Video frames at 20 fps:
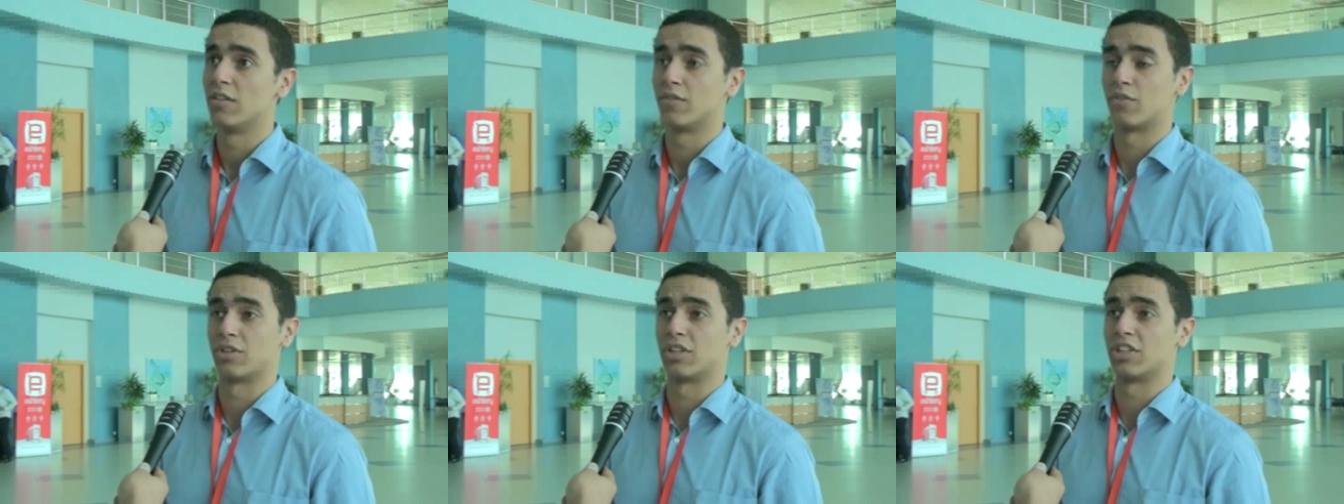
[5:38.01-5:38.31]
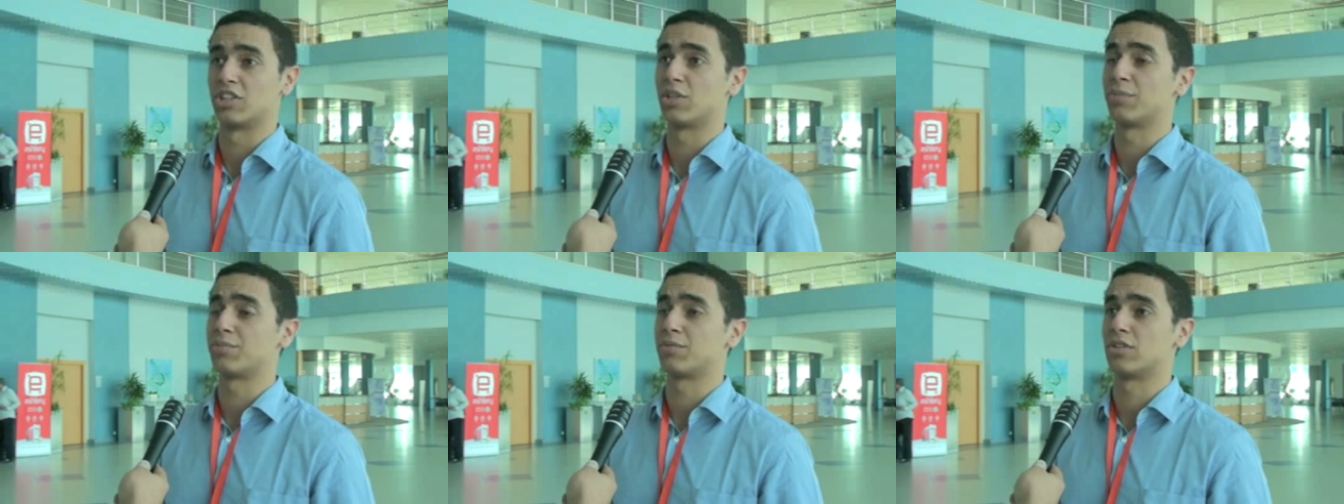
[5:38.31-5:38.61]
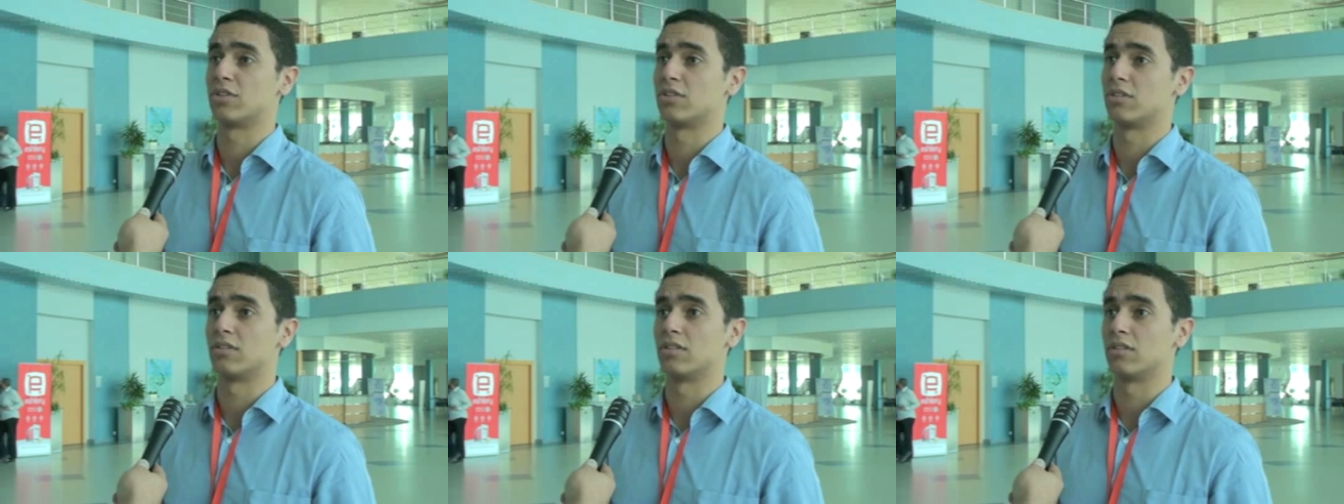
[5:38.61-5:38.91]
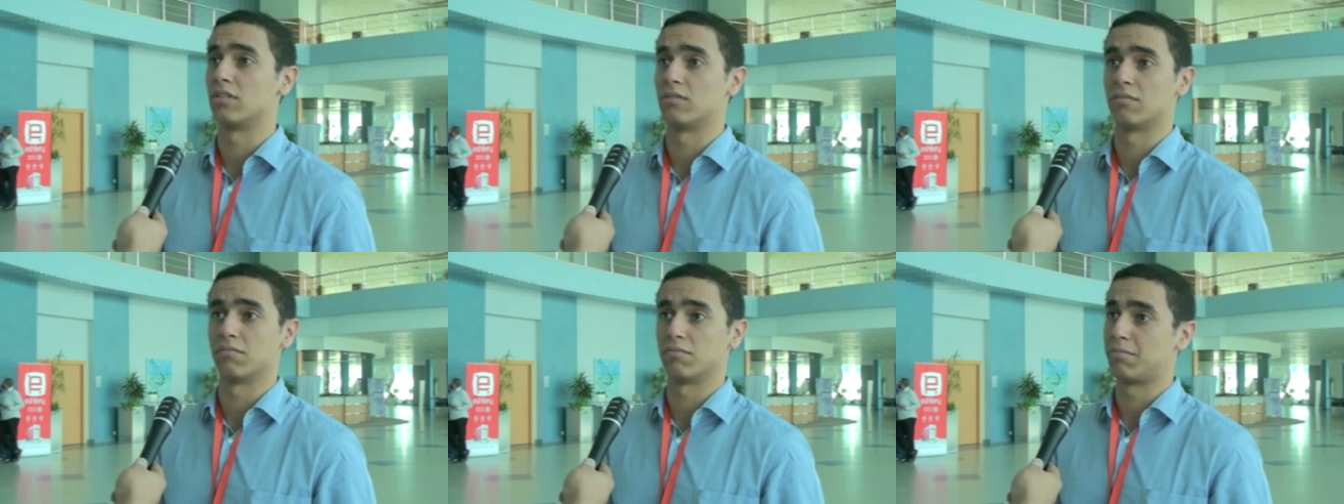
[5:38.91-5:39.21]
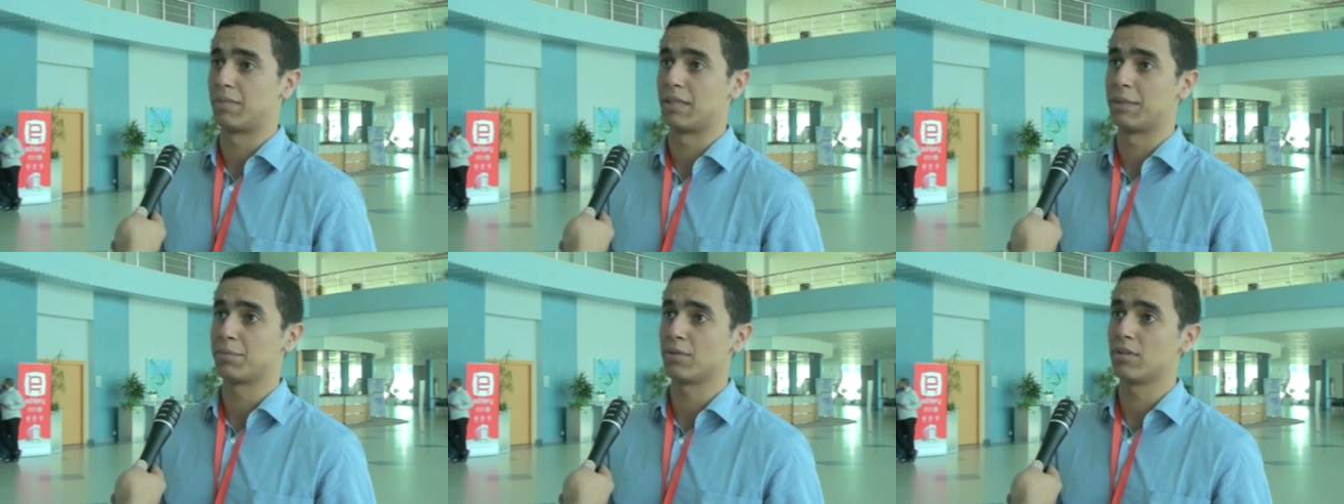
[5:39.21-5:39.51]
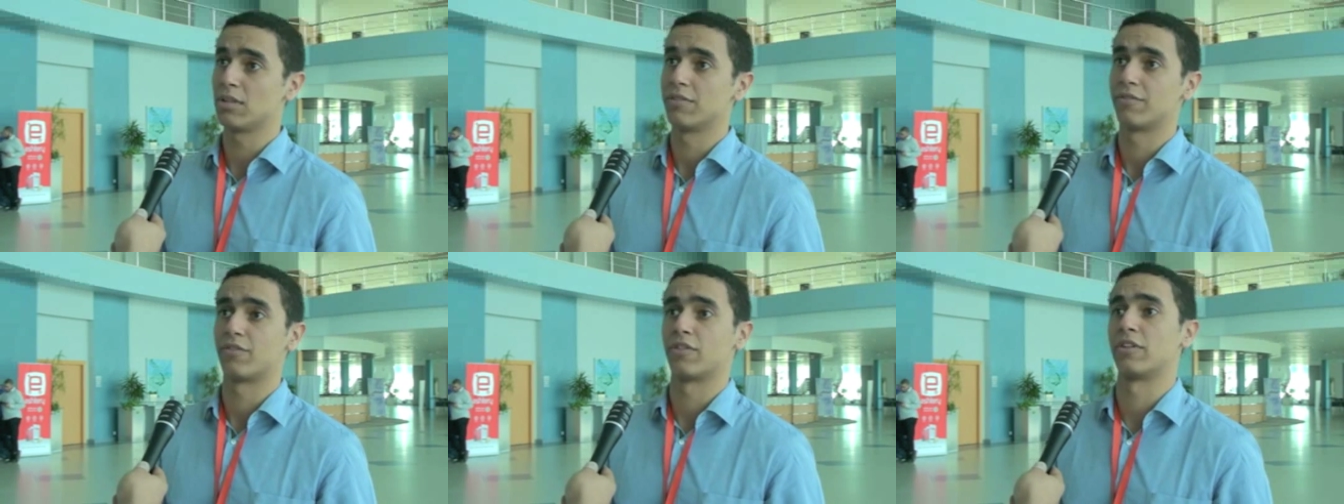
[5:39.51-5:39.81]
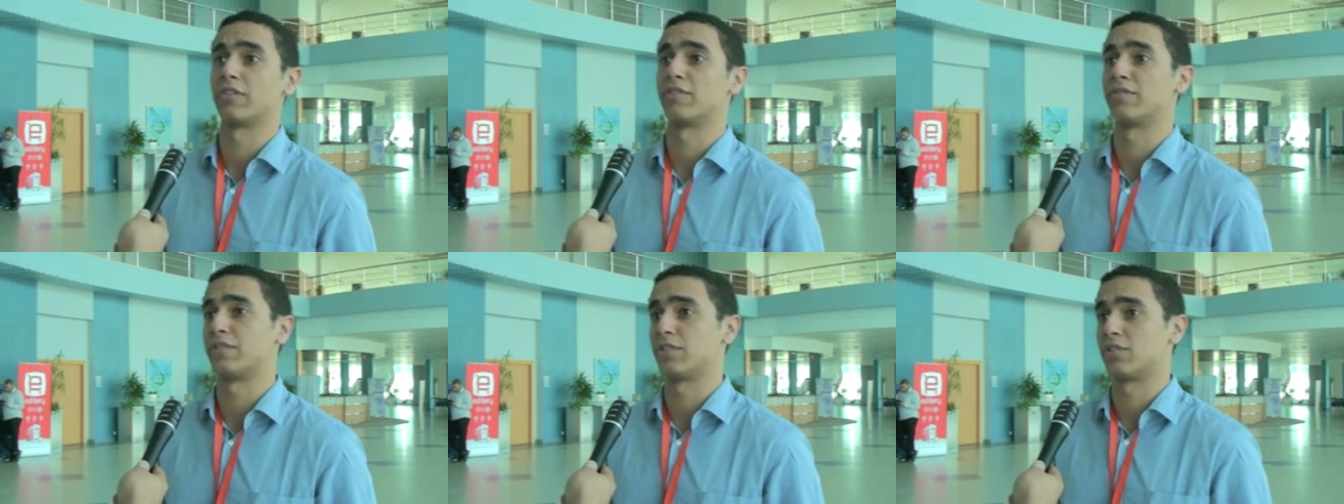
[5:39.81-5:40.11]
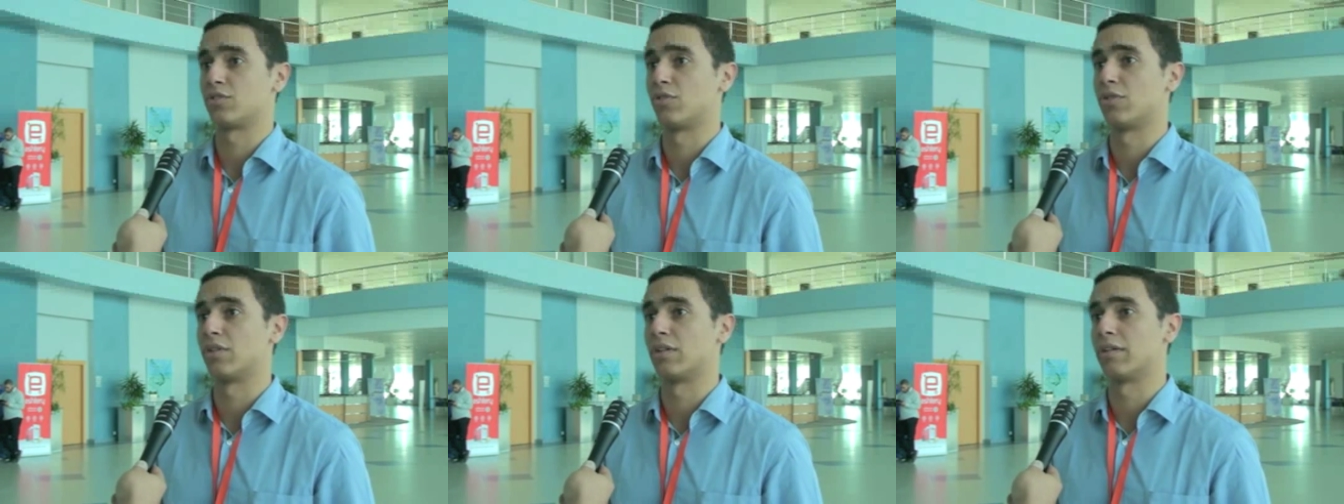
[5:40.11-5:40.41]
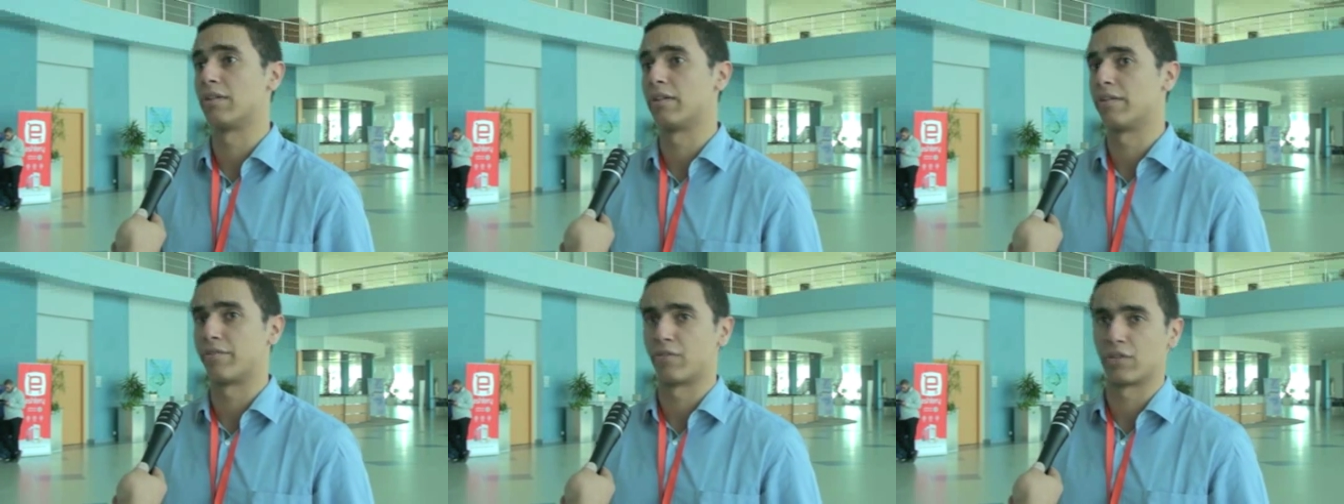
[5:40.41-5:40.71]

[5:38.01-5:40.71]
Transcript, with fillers: for the Egyptian people, for, so uh,